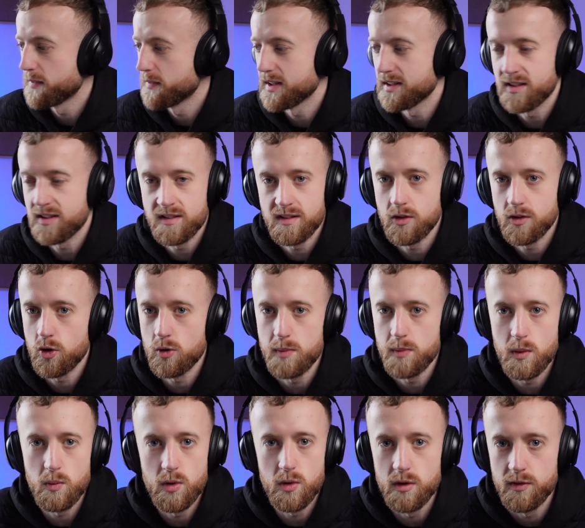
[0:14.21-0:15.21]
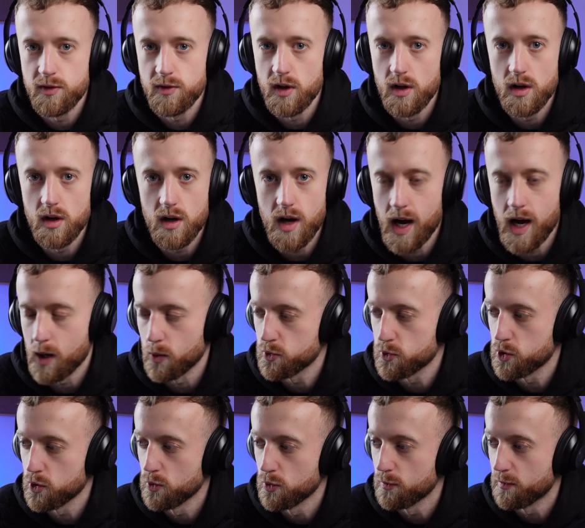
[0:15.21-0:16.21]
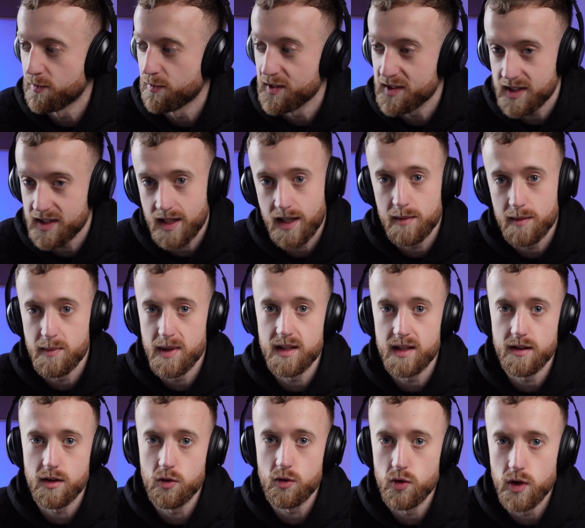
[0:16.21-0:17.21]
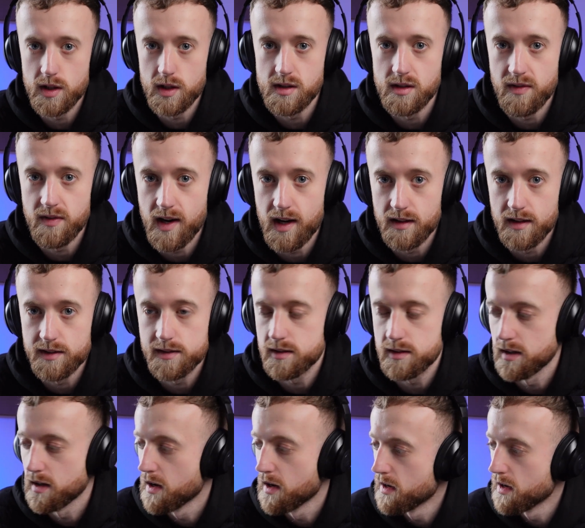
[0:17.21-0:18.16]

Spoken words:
This isn't going to be one of the how to physically make the creative ads,